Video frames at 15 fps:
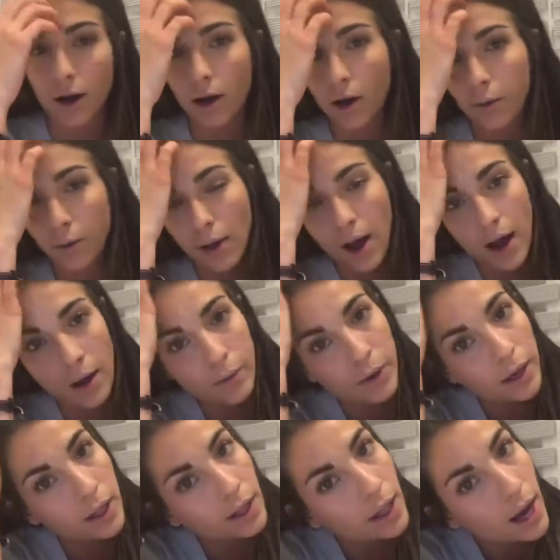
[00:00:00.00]
I
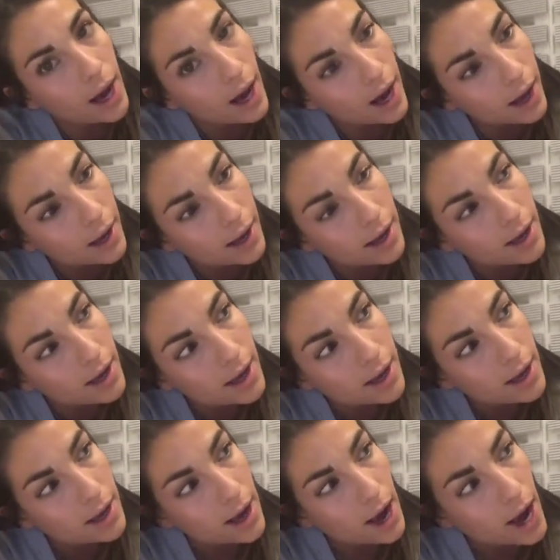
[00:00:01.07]

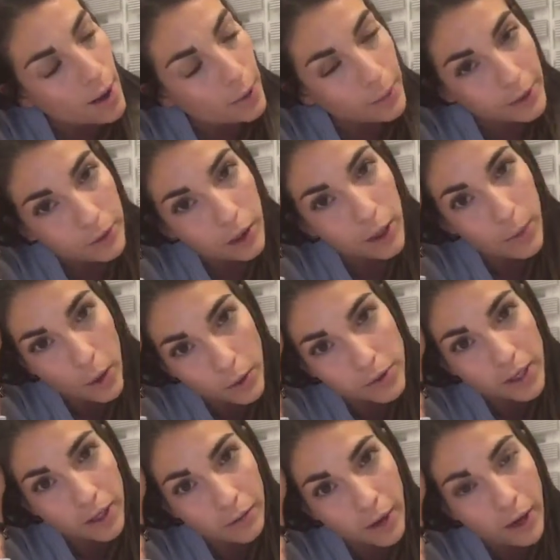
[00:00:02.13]
will be doing a post
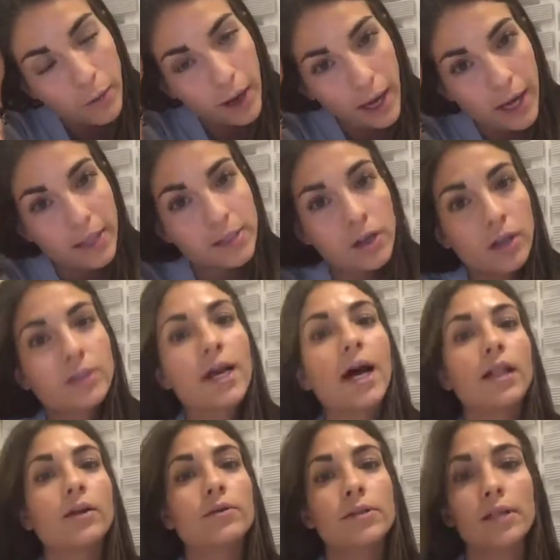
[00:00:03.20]
on it right away, and it's called
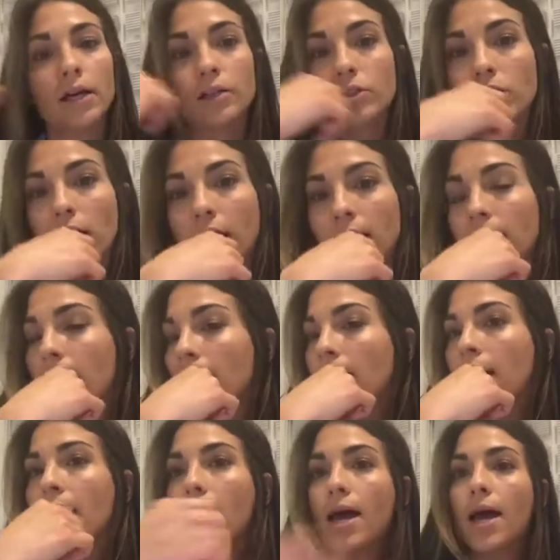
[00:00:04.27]
Hello Sunshine,
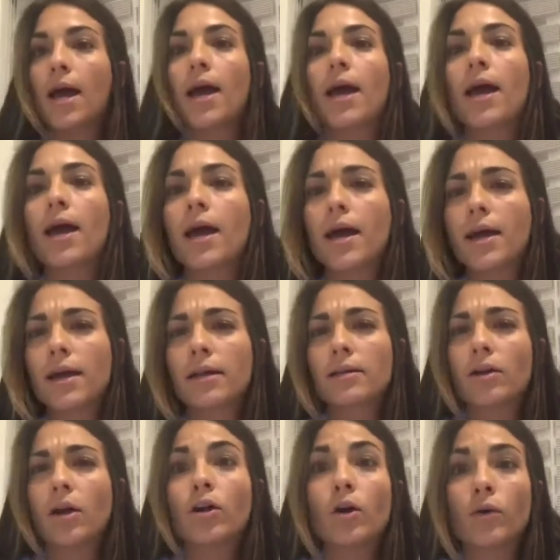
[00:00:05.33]

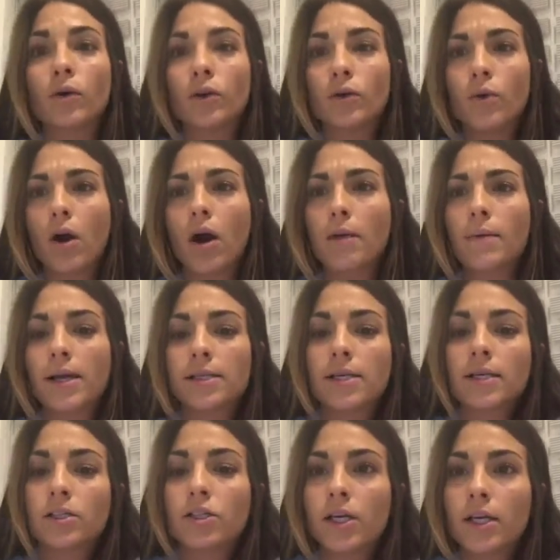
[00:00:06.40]
or no, You Are My
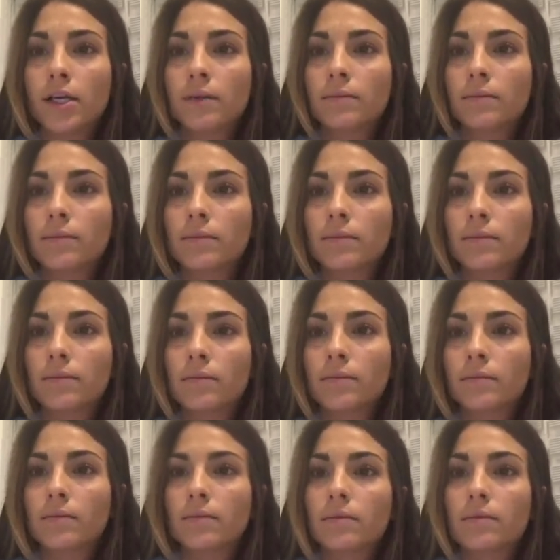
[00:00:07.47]
Sunshine.
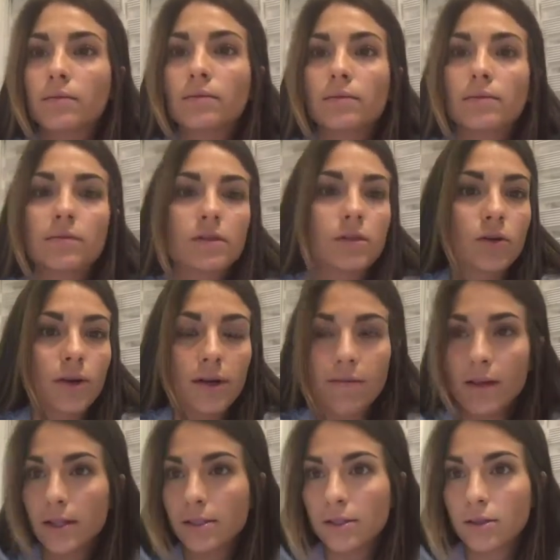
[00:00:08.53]
Sorry if
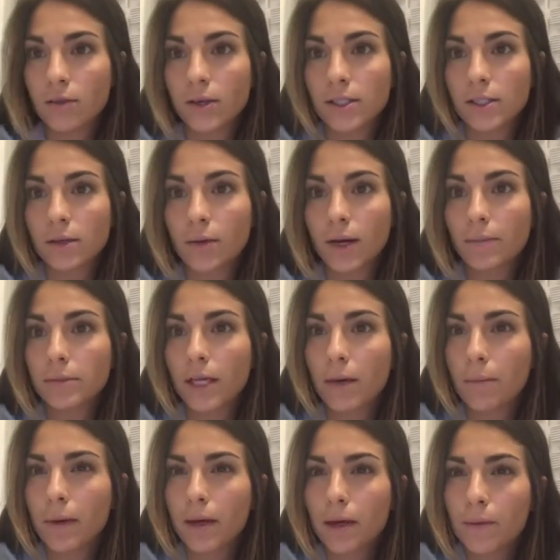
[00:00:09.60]
that's noisy when I'm
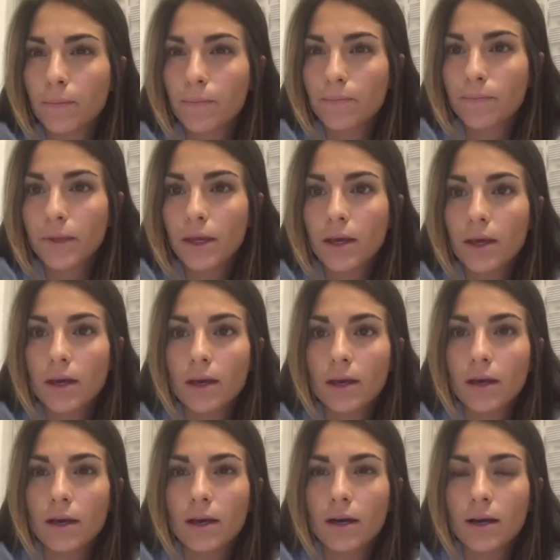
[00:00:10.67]
typing.
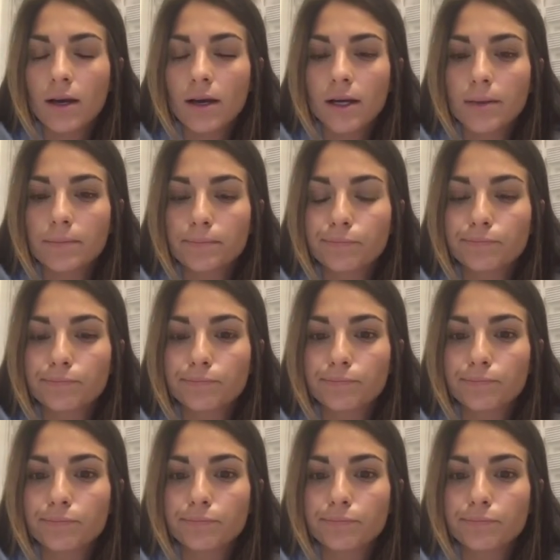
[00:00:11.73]
Mindfulness.